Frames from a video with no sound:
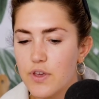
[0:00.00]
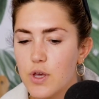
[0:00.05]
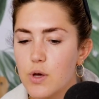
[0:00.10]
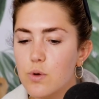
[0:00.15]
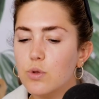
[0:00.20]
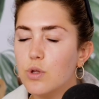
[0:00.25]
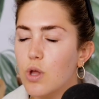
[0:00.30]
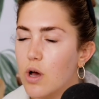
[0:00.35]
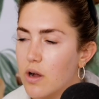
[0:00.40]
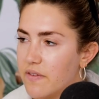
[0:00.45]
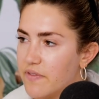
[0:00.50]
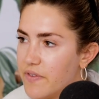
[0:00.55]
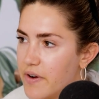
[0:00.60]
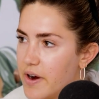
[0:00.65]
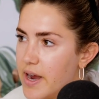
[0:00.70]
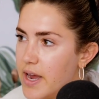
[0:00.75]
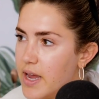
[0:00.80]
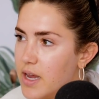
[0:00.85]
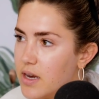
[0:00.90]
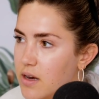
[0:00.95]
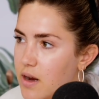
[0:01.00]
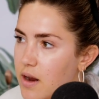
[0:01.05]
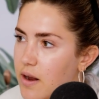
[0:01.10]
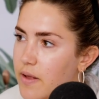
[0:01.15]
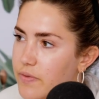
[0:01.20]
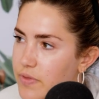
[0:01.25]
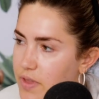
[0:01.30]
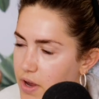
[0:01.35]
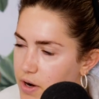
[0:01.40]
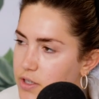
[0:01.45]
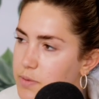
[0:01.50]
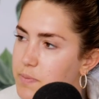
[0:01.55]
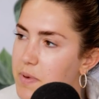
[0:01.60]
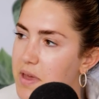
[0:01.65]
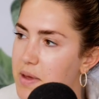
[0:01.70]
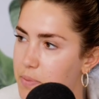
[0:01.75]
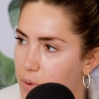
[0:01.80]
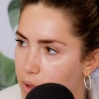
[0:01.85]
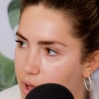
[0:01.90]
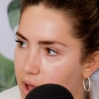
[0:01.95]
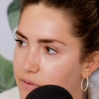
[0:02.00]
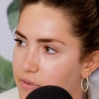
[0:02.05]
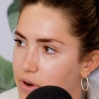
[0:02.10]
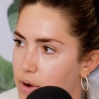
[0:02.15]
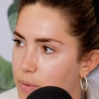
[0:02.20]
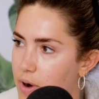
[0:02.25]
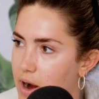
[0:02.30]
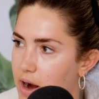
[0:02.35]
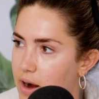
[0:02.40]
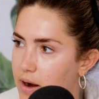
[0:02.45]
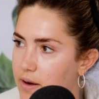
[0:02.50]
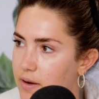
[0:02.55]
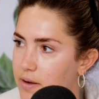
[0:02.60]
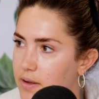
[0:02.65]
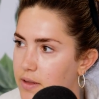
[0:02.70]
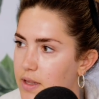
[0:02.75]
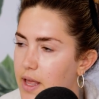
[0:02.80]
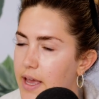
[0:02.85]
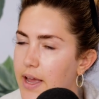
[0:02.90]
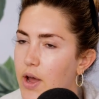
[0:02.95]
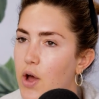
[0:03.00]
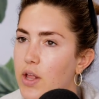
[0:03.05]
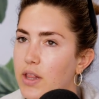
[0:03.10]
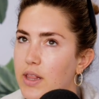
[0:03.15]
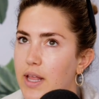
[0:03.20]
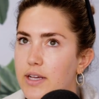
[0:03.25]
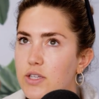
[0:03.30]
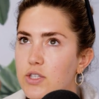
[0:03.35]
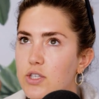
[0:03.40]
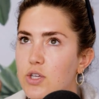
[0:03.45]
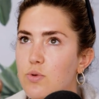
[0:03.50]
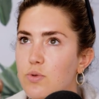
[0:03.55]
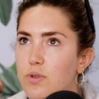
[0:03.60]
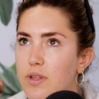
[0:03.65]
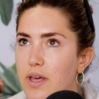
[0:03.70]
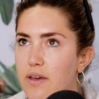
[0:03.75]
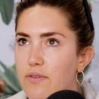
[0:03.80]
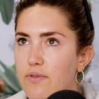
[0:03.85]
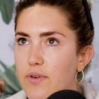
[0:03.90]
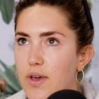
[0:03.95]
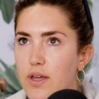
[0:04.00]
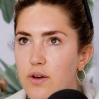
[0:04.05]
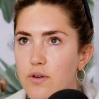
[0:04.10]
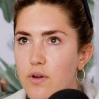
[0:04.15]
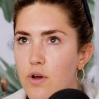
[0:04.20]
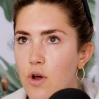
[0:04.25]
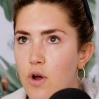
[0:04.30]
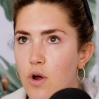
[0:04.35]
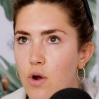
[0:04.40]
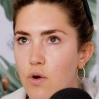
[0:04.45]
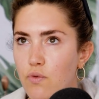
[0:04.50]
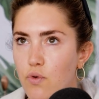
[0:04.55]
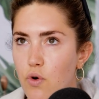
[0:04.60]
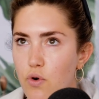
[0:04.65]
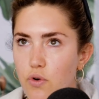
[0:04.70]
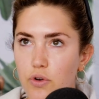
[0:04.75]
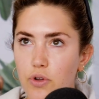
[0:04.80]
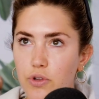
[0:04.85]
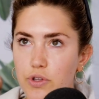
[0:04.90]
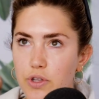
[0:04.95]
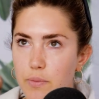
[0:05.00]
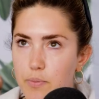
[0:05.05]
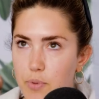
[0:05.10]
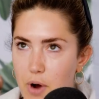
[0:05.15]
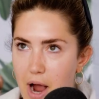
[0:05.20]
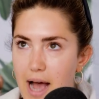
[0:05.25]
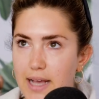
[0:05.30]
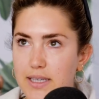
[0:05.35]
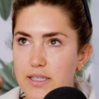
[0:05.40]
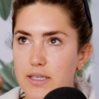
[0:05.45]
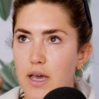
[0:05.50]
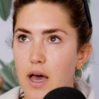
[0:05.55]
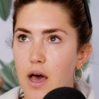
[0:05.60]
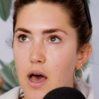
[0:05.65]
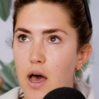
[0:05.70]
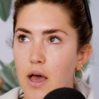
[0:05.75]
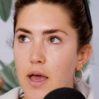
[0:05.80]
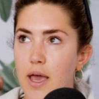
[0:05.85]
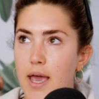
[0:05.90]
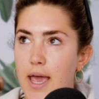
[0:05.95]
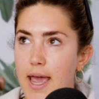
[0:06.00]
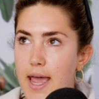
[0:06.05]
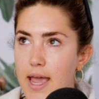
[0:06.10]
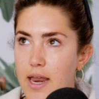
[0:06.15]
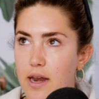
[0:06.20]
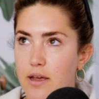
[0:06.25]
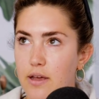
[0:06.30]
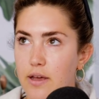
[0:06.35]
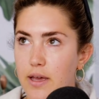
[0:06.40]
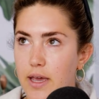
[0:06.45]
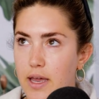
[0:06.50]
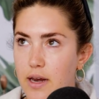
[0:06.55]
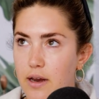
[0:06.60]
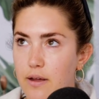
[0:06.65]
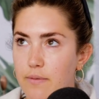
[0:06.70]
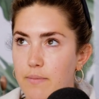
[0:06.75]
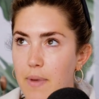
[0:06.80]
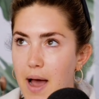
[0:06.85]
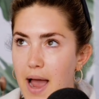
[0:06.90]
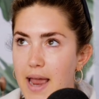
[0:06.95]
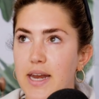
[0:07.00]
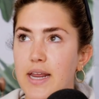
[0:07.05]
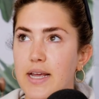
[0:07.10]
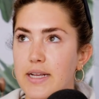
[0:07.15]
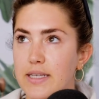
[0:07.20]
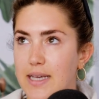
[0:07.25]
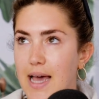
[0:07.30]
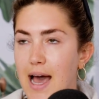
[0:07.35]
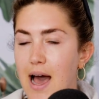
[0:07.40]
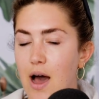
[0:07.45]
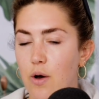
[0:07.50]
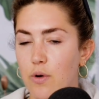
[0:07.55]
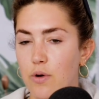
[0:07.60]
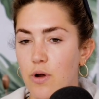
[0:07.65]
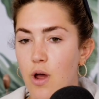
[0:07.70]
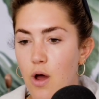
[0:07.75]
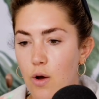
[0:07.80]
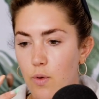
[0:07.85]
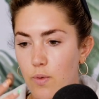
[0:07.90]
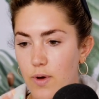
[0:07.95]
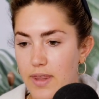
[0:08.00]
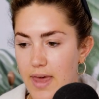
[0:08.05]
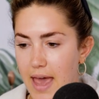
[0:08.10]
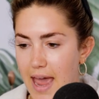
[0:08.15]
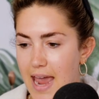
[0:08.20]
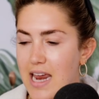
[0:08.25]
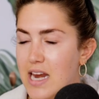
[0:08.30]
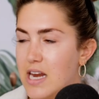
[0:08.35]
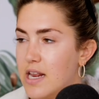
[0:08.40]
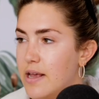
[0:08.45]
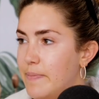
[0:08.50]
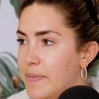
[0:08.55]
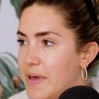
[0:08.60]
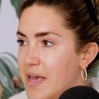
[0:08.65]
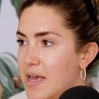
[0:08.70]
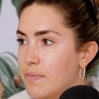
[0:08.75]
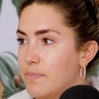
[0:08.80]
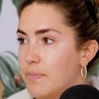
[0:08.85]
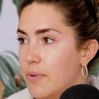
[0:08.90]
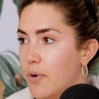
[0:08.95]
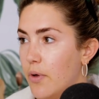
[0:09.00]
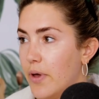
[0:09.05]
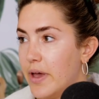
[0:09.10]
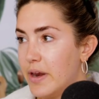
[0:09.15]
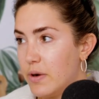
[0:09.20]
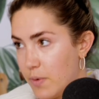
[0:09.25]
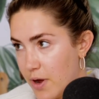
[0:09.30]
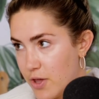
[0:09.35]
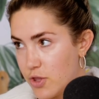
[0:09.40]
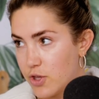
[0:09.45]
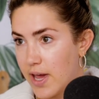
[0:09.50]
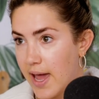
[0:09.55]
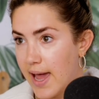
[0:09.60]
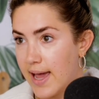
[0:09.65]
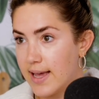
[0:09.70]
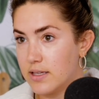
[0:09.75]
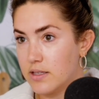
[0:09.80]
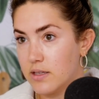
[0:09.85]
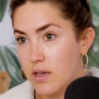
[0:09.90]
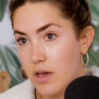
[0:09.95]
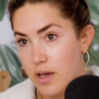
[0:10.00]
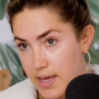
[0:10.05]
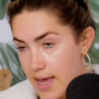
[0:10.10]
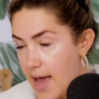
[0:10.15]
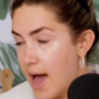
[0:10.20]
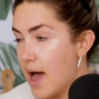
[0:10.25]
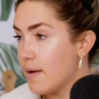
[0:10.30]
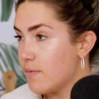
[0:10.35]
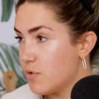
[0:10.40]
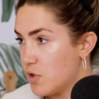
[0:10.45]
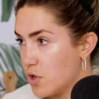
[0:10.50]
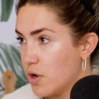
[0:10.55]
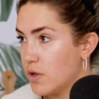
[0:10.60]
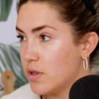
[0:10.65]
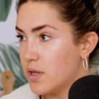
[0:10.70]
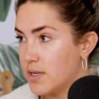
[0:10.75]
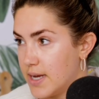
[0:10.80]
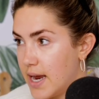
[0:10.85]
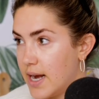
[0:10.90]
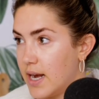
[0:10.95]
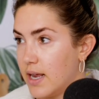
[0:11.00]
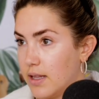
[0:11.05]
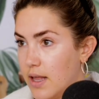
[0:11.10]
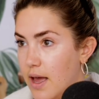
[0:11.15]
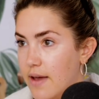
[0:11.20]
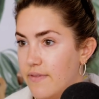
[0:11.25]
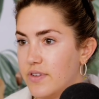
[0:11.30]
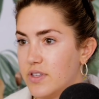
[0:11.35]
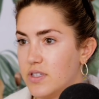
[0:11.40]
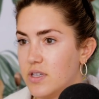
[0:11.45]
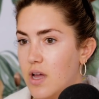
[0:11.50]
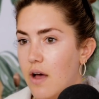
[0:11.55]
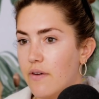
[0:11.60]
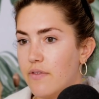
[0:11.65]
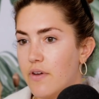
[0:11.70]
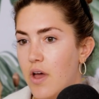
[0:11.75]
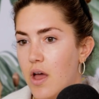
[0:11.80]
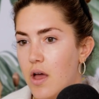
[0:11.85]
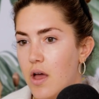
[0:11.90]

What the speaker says: you look for it, there's people everywhere. Like, unless you live in rural Nebraska in a mining town with 80 people, in which case, yeah, I'm sure the dating life is tough.